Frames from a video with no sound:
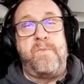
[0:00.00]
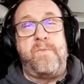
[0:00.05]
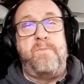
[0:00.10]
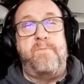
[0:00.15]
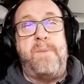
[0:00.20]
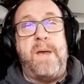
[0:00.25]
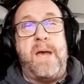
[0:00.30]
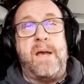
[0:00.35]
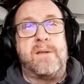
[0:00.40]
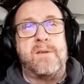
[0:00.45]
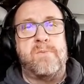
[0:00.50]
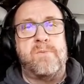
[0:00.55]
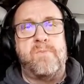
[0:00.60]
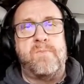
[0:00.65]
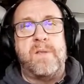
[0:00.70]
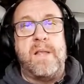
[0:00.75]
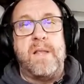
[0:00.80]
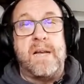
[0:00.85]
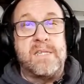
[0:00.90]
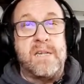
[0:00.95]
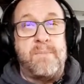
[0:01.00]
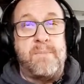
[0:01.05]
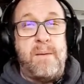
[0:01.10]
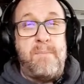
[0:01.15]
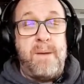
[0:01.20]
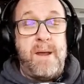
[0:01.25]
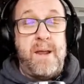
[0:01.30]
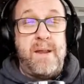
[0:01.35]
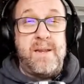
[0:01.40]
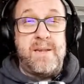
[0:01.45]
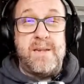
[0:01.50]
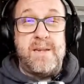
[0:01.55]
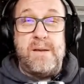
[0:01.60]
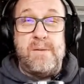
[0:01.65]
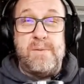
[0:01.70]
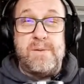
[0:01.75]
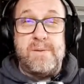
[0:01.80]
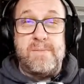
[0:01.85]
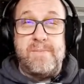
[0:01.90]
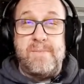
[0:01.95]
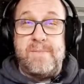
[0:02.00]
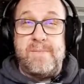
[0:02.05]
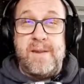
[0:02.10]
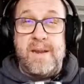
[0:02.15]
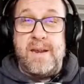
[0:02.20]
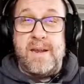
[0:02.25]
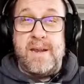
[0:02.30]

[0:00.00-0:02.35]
bad. Because last time I made it, didn't